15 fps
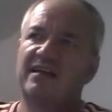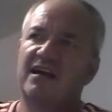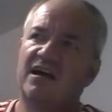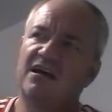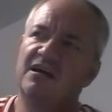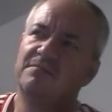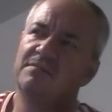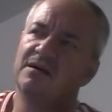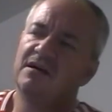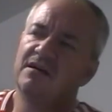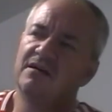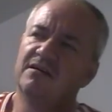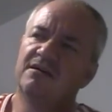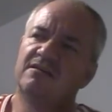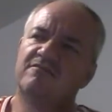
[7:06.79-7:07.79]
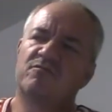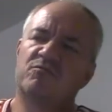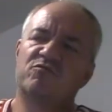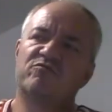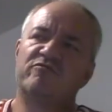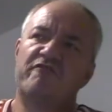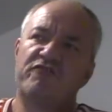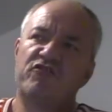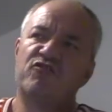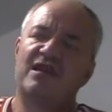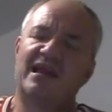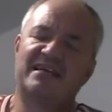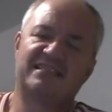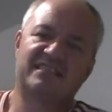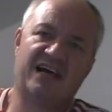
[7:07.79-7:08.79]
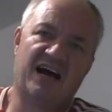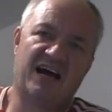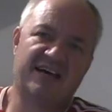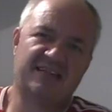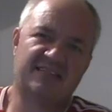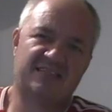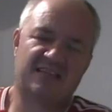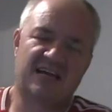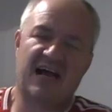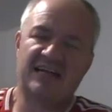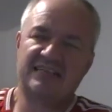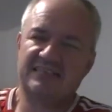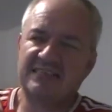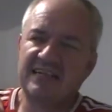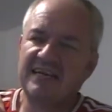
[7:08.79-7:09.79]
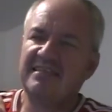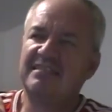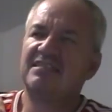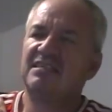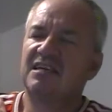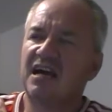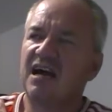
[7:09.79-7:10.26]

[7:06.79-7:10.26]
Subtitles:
From a review last night, I did